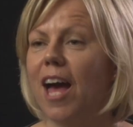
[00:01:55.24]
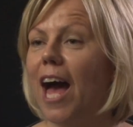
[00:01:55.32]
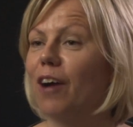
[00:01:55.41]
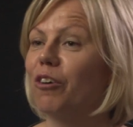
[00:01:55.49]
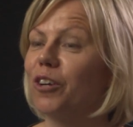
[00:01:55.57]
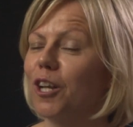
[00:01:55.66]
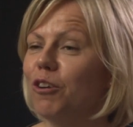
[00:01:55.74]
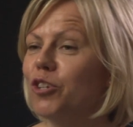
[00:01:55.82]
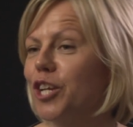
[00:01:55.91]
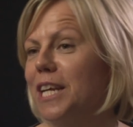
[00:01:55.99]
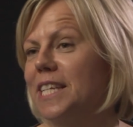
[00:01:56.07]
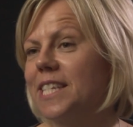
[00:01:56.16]
Our
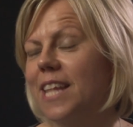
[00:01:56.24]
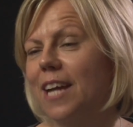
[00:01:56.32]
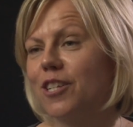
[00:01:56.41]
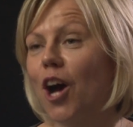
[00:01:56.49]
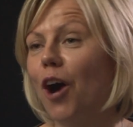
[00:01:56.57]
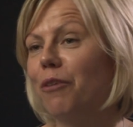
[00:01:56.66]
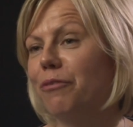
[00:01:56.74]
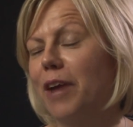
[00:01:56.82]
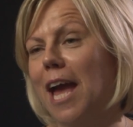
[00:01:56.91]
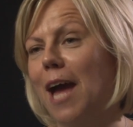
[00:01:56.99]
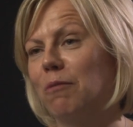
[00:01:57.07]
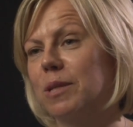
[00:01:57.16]
conclusion is that
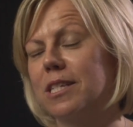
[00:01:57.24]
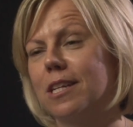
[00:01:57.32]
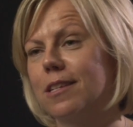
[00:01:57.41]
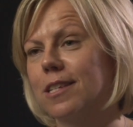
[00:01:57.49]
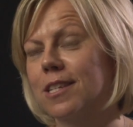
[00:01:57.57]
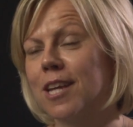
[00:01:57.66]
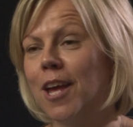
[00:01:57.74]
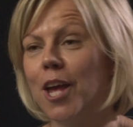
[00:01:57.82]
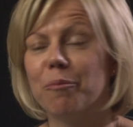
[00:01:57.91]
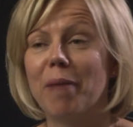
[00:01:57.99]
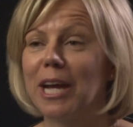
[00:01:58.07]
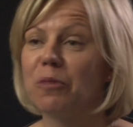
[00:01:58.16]
halfway houses
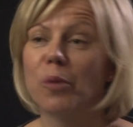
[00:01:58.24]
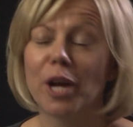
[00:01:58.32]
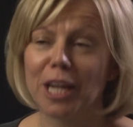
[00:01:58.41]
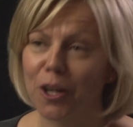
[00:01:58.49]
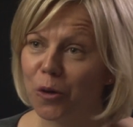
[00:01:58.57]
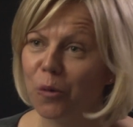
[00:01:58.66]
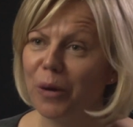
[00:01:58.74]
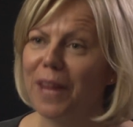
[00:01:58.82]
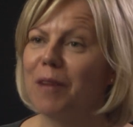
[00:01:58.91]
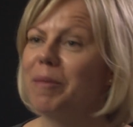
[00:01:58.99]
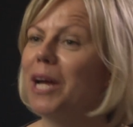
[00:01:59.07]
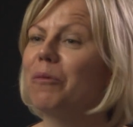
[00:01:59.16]
might work in Norway,
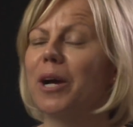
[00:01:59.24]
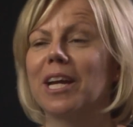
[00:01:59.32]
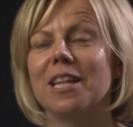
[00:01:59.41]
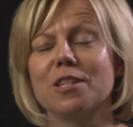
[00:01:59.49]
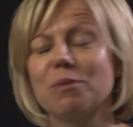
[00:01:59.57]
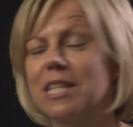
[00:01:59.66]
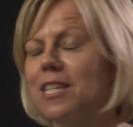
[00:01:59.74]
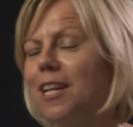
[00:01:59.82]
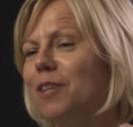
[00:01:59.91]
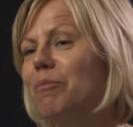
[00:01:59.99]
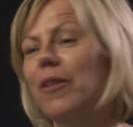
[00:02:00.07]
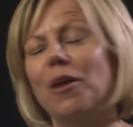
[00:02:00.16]
they might work in
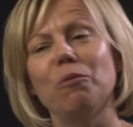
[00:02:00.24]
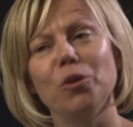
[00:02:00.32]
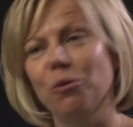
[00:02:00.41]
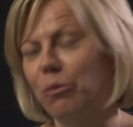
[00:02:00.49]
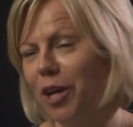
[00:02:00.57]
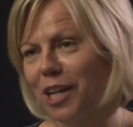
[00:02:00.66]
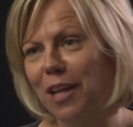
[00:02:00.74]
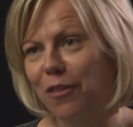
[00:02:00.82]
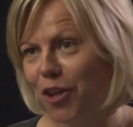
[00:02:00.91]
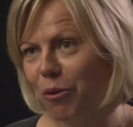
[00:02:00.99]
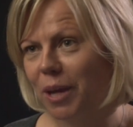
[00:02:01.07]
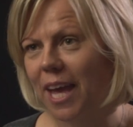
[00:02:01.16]
Switzerland, but they wouldn't work in
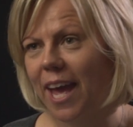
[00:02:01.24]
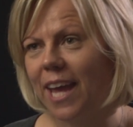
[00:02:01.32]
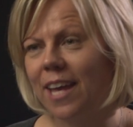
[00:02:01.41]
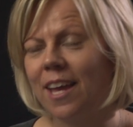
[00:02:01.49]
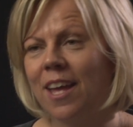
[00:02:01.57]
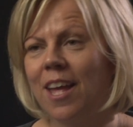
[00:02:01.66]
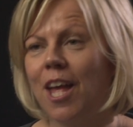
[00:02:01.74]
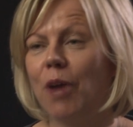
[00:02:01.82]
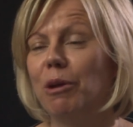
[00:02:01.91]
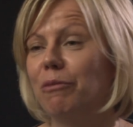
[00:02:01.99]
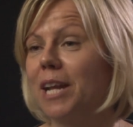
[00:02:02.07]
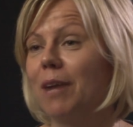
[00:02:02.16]
the UK.
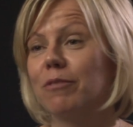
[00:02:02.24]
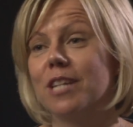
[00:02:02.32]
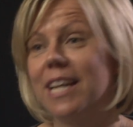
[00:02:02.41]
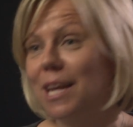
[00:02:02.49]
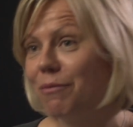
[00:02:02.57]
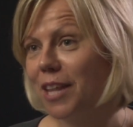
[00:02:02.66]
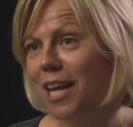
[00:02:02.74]
We would have to leave